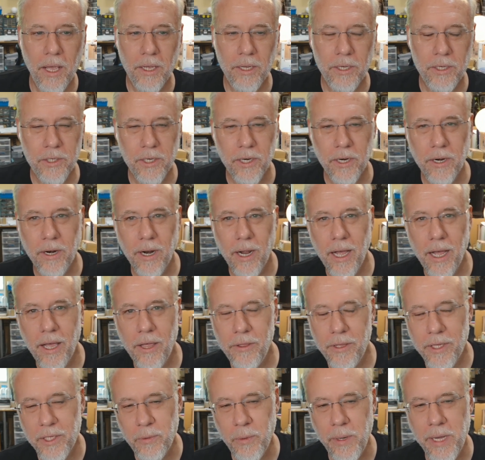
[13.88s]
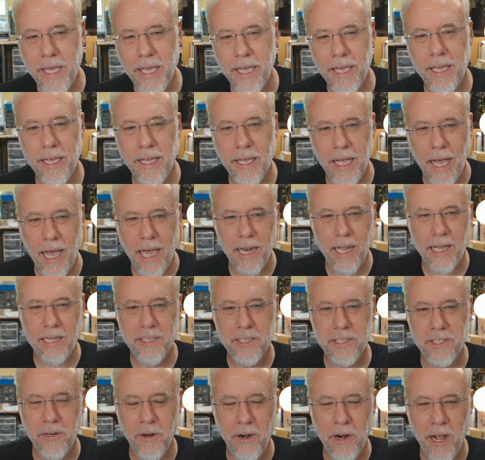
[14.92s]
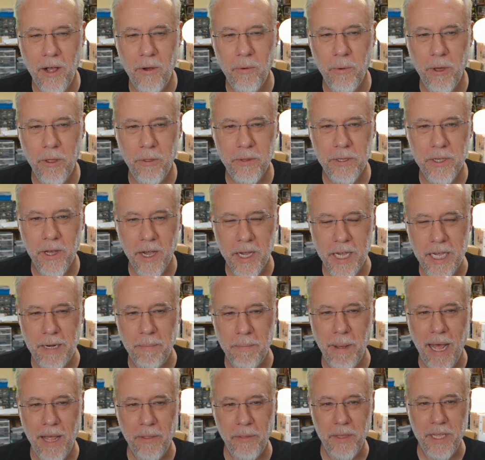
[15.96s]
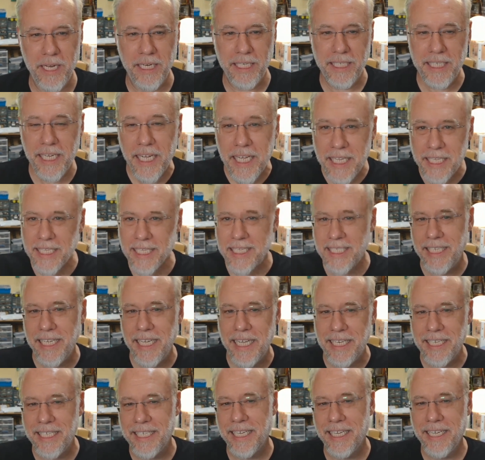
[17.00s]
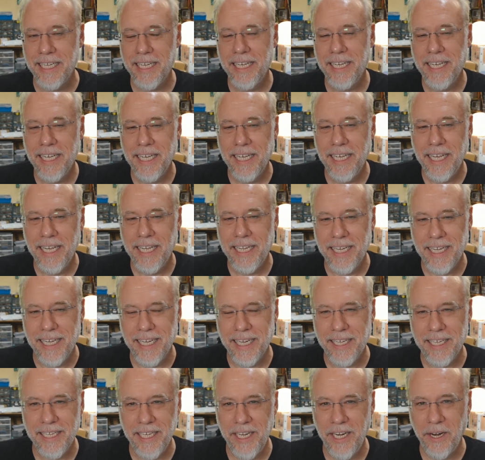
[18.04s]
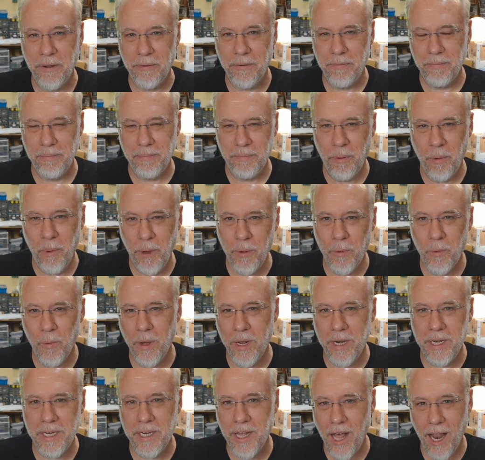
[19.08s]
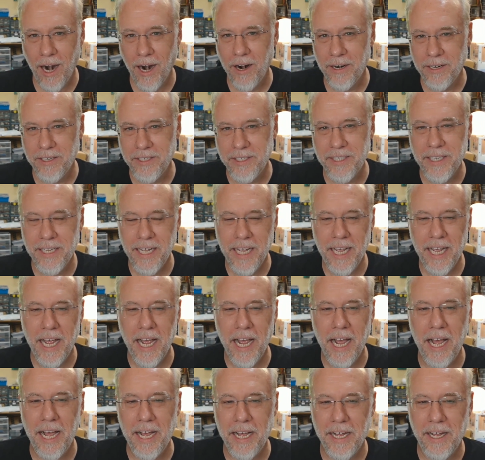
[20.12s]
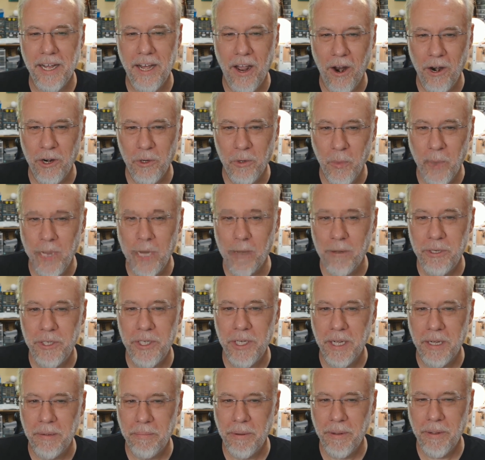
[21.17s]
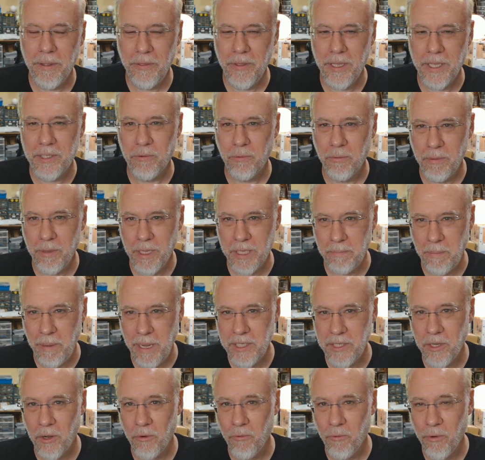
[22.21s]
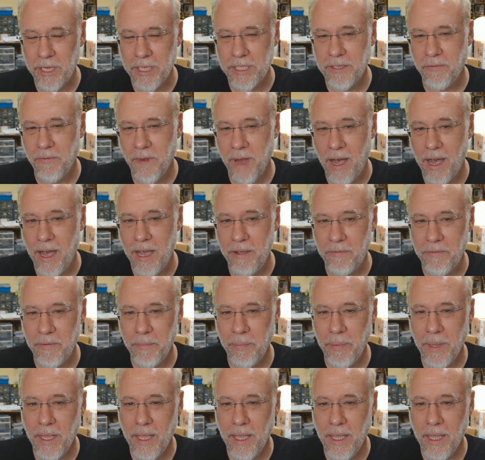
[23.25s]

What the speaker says: Sure. This week, I'd like to start out with talking about the 10-cent, $0.1 Arduino chip that's based on RISC-V.